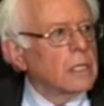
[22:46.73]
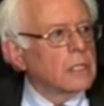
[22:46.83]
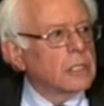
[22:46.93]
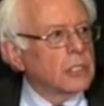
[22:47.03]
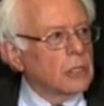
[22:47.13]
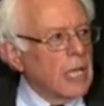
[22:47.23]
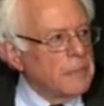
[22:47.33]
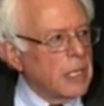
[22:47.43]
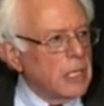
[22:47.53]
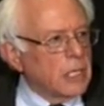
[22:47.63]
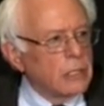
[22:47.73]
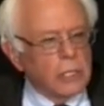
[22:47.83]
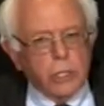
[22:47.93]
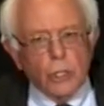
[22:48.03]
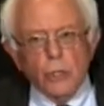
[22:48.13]
So let me
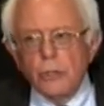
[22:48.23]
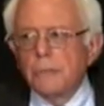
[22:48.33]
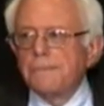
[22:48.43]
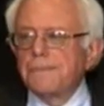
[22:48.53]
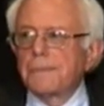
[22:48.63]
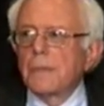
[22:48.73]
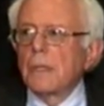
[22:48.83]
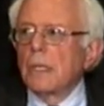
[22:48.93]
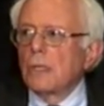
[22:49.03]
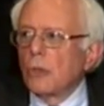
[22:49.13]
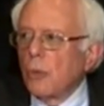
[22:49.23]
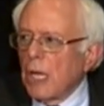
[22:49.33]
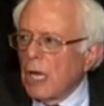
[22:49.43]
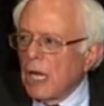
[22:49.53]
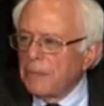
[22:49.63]
conclude in the
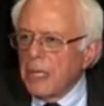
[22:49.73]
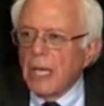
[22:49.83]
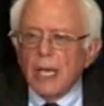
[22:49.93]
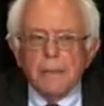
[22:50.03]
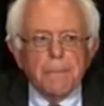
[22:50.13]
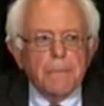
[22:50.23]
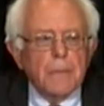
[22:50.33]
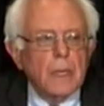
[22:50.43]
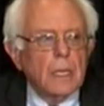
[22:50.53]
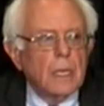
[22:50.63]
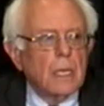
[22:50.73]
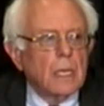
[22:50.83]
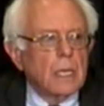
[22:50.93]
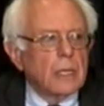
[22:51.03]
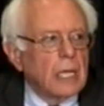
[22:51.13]
way I began,
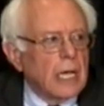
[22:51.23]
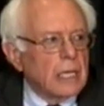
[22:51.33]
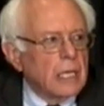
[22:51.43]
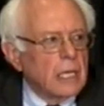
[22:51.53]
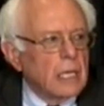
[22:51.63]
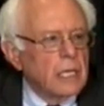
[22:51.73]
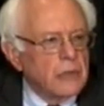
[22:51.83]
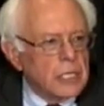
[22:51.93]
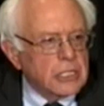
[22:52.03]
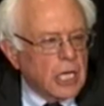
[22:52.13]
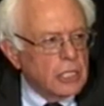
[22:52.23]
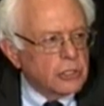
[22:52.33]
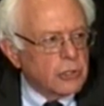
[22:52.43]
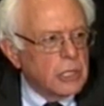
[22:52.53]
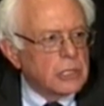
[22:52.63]
and that in this
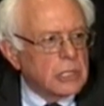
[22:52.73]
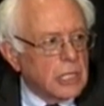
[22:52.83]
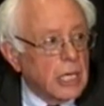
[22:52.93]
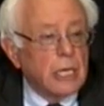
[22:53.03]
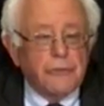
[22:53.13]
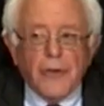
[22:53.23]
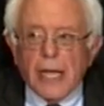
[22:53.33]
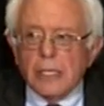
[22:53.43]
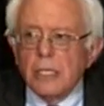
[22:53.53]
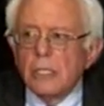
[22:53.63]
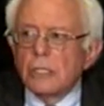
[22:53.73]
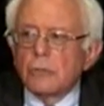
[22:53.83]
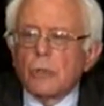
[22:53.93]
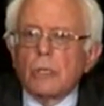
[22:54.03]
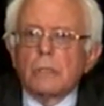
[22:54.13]
country today, and in fact in
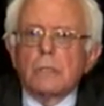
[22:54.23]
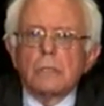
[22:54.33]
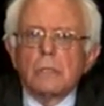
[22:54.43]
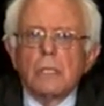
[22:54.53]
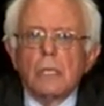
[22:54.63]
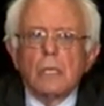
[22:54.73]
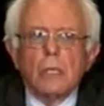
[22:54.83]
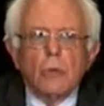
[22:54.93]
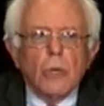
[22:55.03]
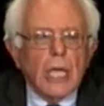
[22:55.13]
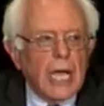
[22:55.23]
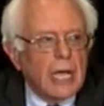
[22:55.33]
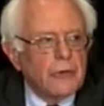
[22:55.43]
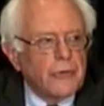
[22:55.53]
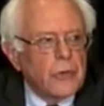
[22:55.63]
this world, we
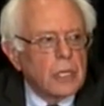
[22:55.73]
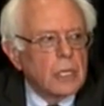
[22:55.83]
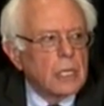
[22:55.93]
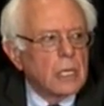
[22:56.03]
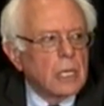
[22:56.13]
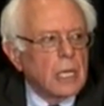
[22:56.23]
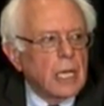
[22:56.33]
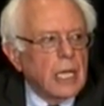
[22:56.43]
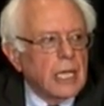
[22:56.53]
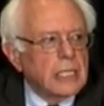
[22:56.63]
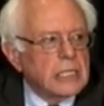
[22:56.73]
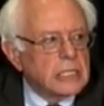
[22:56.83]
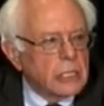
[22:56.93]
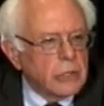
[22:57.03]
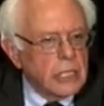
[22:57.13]
have a
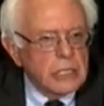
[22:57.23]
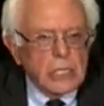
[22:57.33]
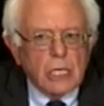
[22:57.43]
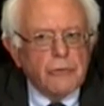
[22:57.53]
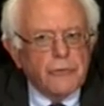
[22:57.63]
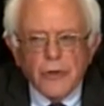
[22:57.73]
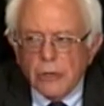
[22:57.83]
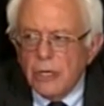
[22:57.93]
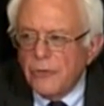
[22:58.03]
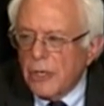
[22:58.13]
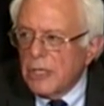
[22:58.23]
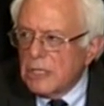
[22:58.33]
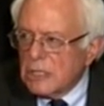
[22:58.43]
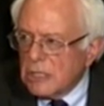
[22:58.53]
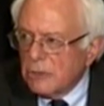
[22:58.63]
series of very, very
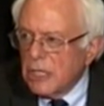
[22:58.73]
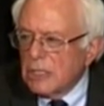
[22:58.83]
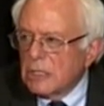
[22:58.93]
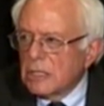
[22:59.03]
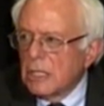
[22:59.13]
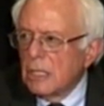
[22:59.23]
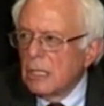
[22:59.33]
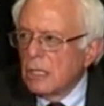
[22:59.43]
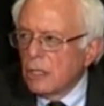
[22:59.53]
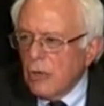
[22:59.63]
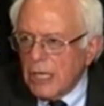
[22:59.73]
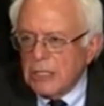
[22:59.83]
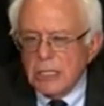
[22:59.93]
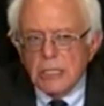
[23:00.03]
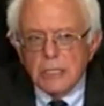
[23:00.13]
serious
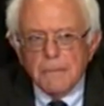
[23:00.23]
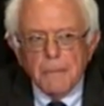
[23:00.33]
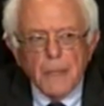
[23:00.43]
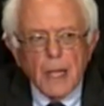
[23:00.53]
crises.